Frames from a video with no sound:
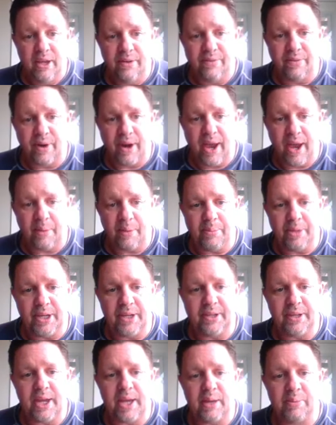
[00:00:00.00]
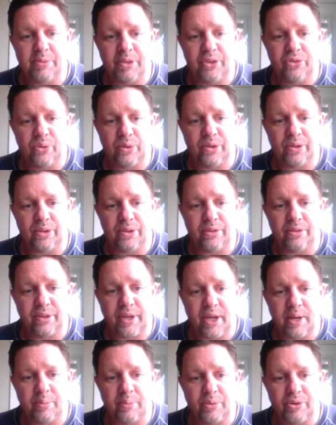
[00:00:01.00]
for how many times each one of those
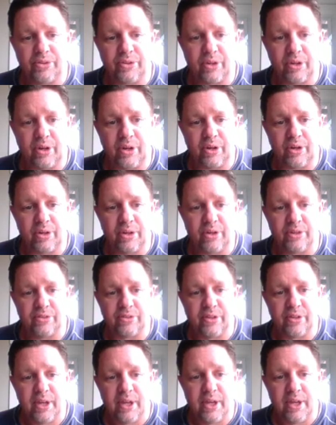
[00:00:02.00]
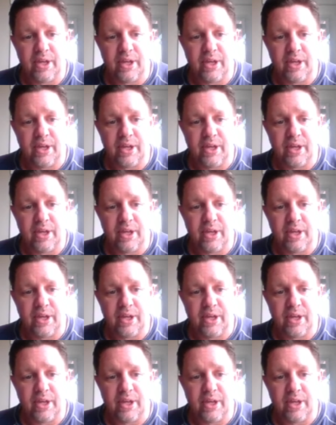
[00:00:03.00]
k-mers occurs